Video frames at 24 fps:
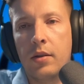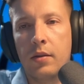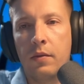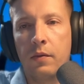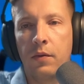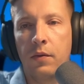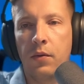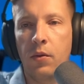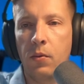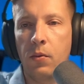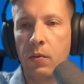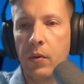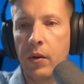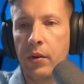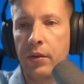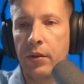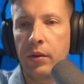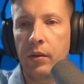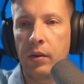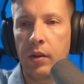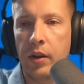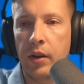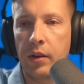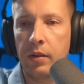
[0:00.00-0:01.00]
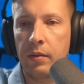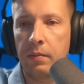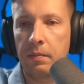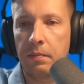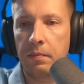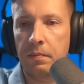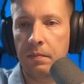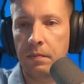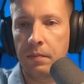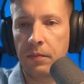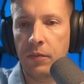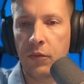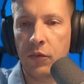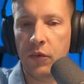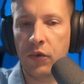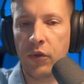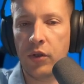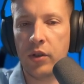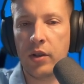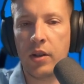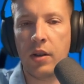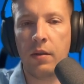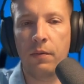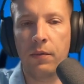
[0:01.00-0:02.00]
for
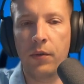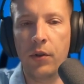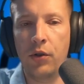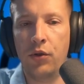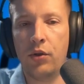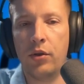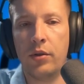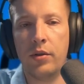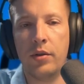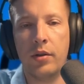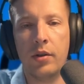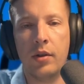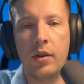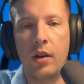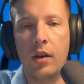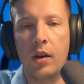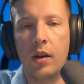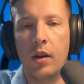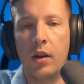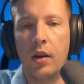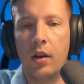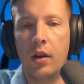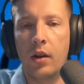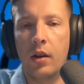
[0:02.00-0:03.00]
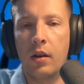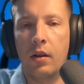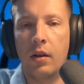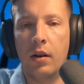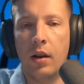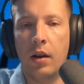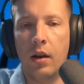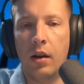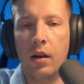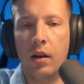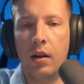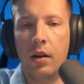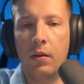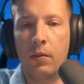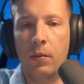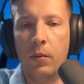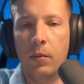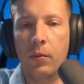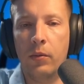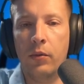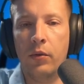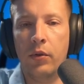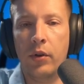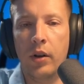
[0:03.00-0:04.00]
some features, we
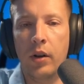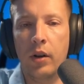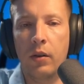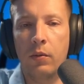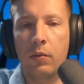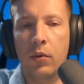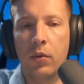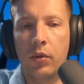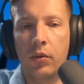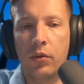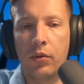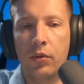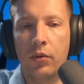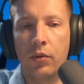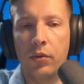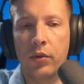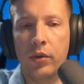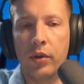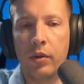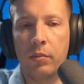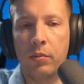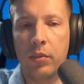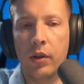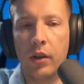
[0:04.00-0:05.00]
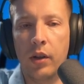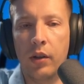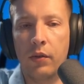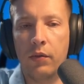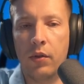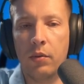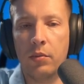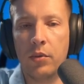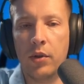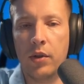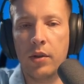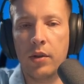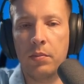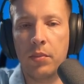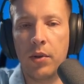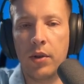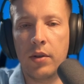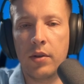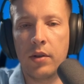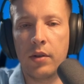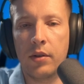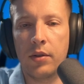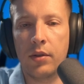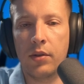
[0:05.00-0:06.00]
would really want to interpolate from these
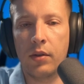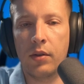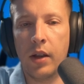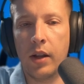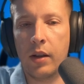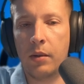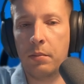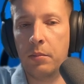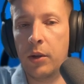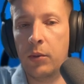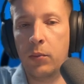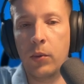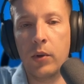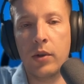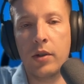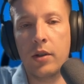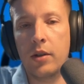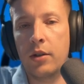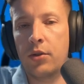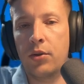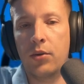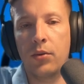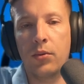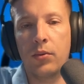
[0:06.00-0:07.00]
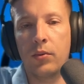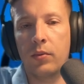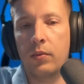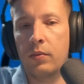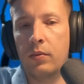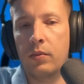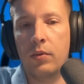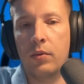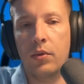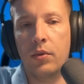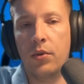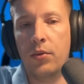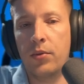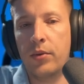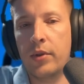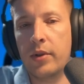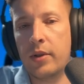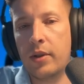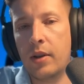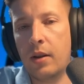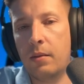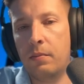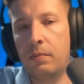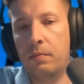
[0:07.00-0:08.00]
pixels, like between these two, using
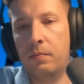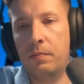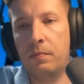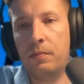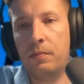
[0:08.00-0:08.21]
some